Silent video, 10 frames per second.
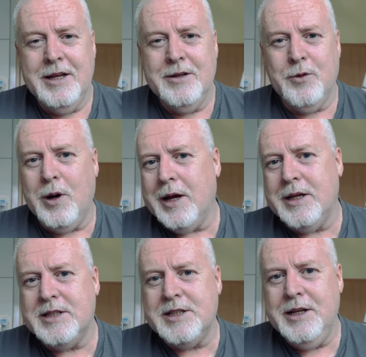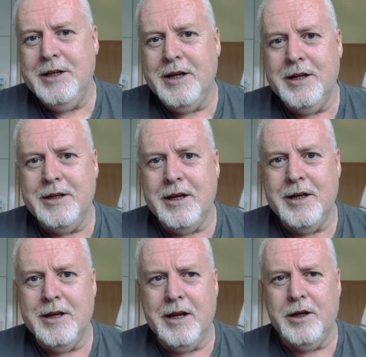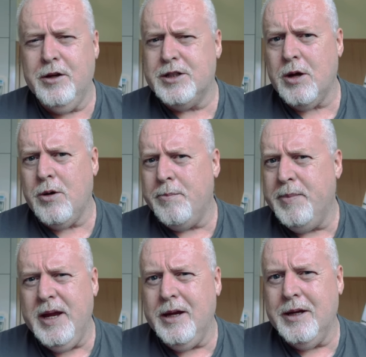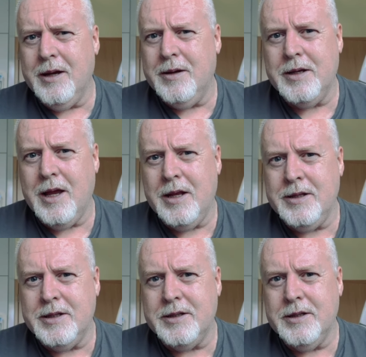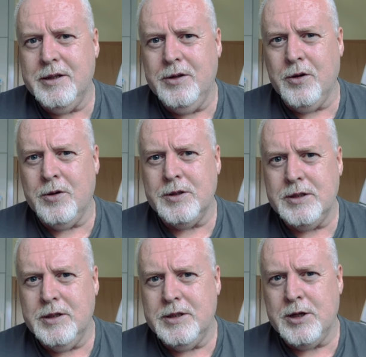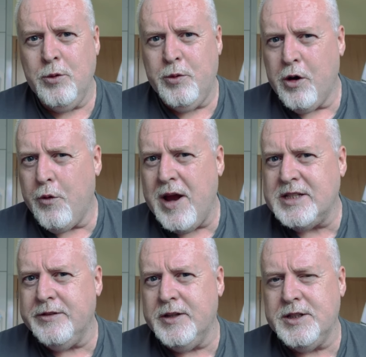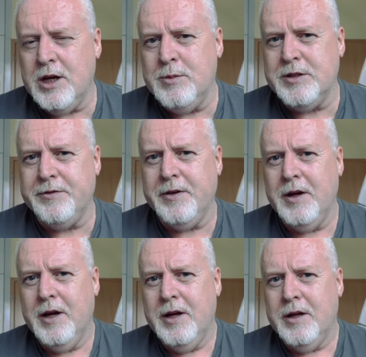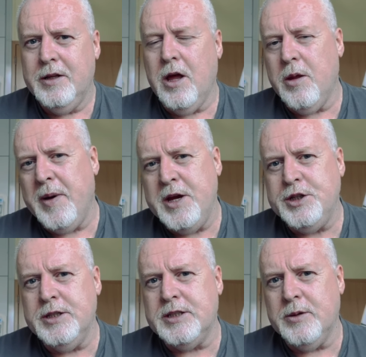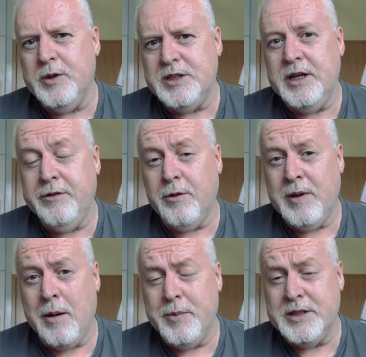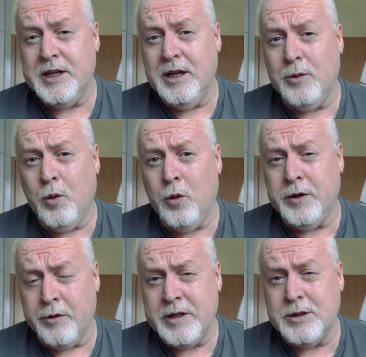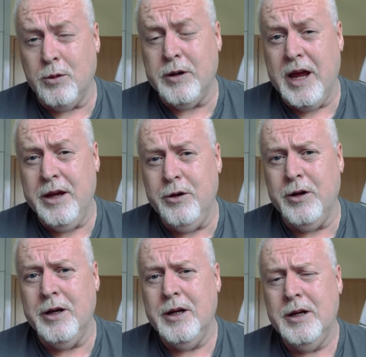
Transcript: well, I can see that like you're so upbeat and you're so progressive in terms of the other patients that we see from that particular ward, the critical care unit,